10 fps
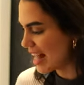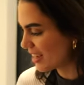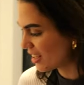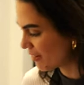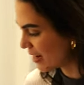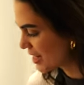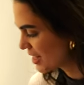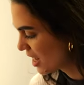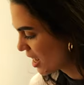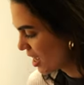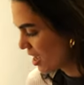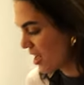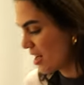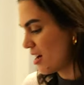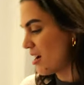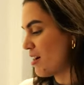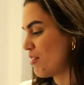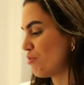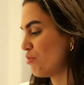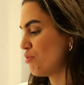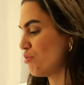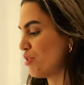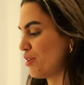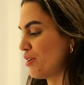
accurate. Oh,